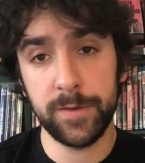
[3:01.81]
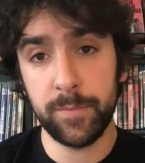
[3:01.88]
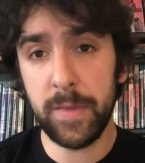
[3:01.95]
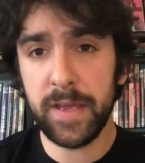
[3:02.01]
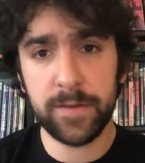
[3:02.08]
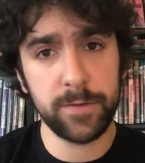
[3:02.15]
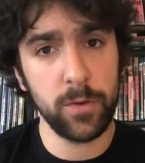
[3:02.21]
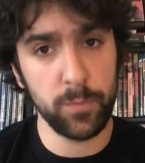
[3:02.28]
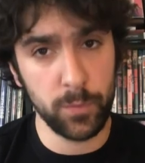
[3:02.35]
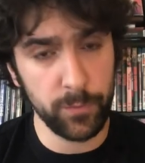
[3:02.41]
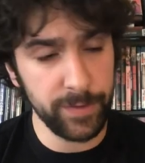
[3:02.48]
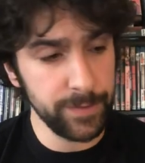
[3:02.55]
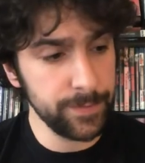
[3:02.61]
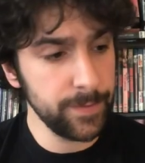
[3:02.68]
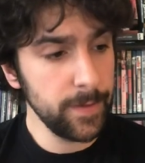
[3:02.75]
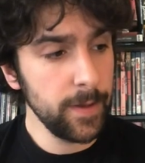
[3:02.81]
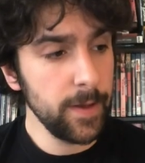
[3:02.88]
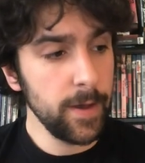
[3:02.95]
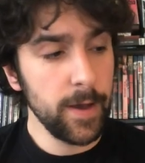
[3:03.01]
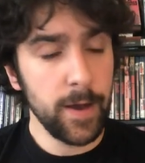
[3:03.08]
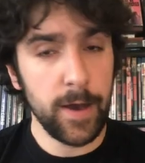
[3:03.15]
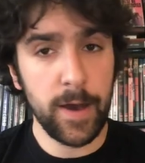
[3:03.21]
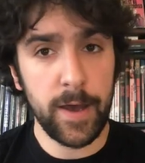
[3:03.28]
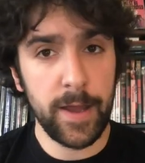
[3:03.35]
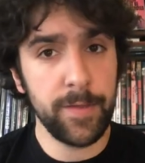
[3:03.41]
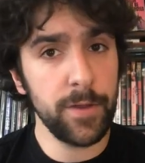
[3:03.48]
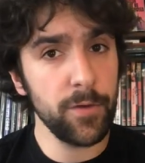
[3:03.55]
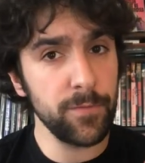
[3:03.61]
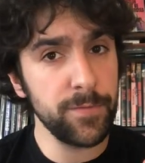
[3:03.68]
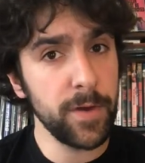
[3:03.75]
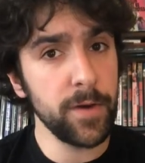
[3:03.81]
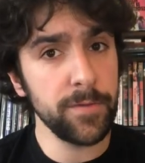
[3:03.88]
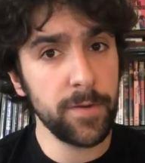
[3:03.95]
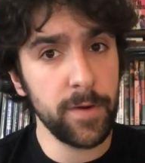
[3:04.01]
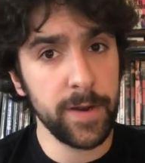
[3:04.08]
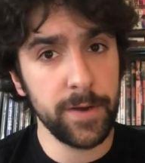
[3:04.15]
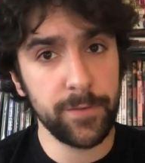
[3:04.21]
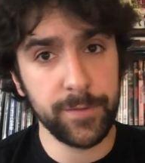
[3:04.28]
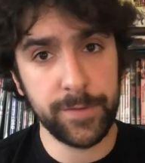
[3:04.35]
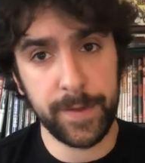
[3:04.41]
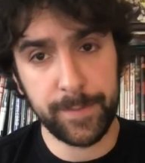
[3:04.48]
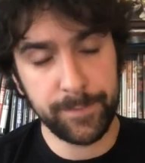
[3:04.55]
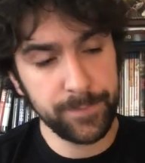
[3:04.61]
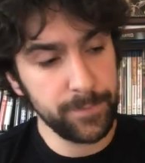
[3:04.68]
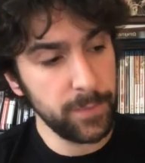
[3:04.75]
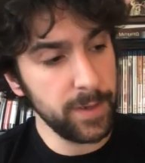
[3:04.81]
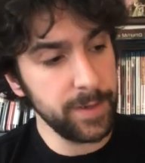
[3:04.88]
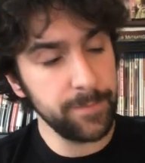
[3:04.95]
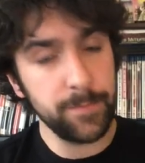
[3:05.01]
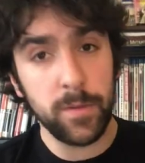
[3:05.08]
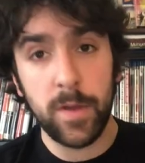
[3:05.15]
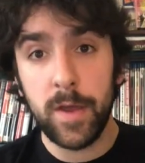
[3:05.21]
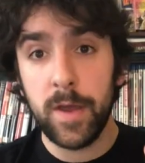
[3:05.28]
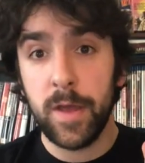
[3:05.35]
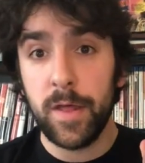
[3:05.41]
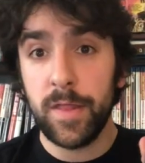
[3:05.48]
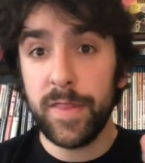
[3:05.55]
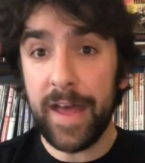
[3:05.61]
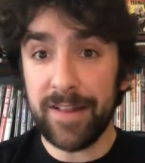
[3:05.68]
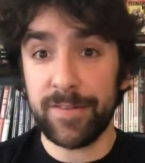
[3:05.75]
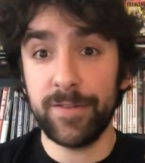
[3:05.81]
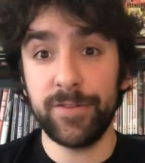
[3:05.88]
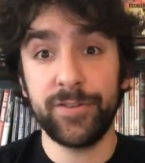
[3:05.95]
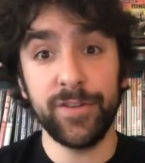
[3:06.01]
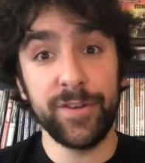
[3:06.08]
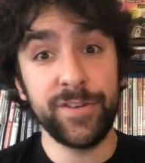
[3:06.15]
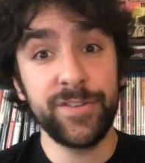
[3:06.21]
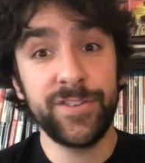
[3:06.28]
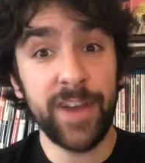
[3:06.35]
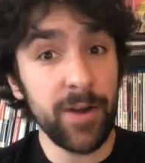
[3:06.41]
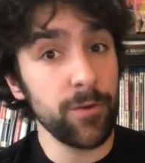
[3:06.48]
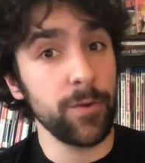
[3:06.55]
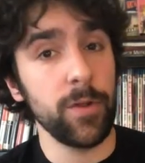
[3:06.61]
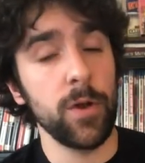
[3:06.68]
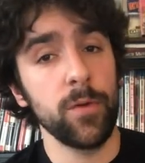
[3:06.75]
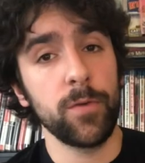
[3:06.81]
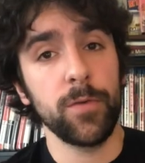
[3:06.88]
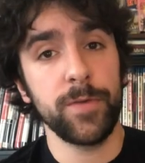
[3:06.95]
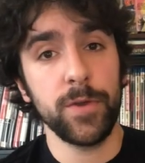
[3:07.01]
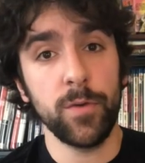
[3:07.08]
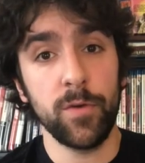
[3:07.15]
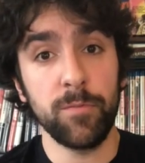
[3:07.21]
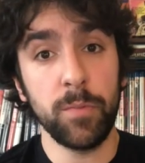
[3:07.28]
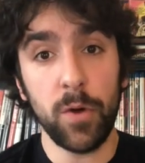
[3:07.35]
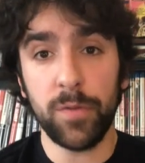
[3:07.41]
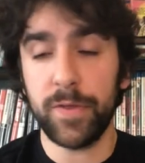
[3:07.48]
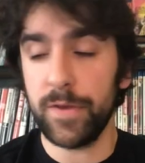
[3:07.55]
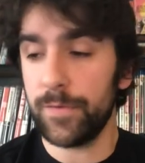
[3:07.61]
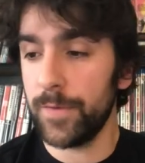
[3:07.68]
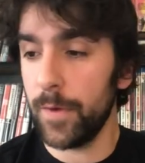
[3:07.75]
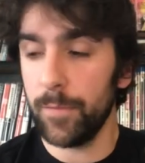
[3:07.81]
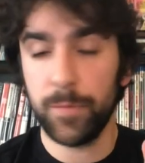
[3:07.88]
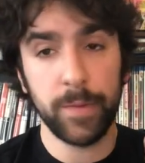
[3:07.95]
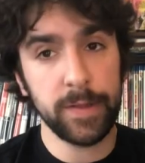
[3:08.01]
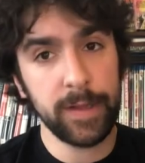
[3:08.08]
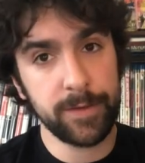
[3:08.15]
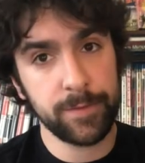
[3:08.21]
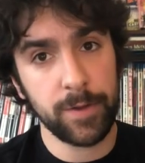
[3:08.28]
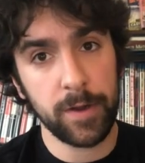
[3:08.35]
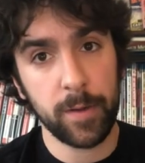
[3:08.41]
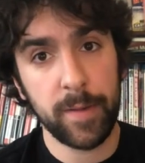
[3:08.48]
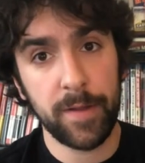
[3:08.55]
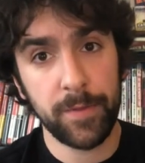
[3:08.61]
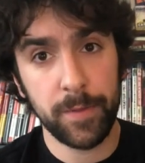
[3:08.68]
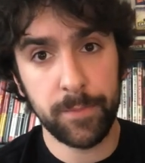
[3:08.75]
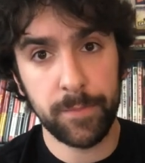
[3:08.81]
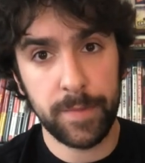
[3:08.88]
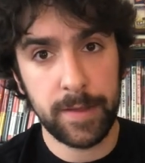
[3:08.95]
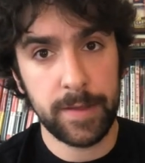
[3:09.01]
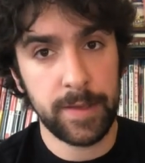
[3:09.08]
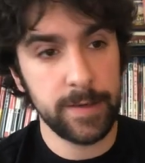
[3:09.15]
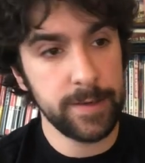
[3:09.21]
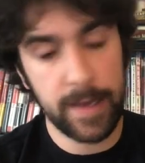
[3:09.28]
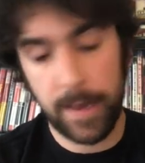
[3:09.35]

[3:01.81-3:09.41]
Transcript: to make his own movies, and they're very, very interesting. But that's the general overview of both these films. But let's talk about them in